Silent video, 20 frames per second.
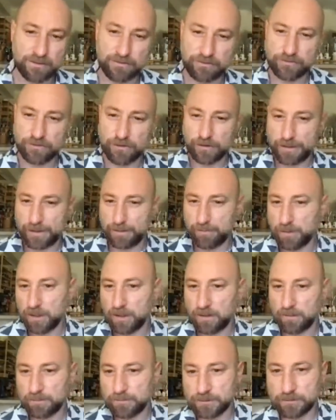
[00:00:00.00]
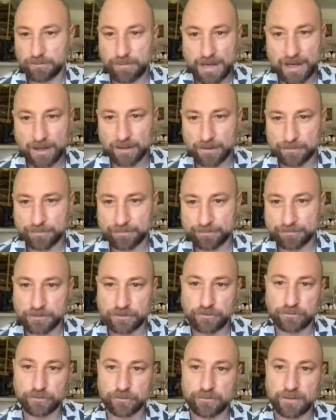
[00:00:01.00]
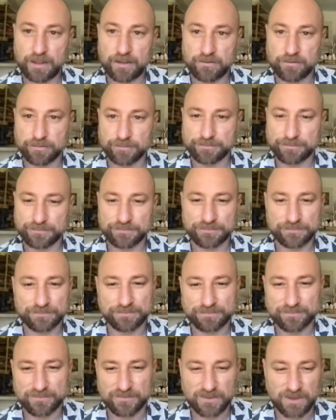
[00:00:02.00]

their furry mom's back to survive.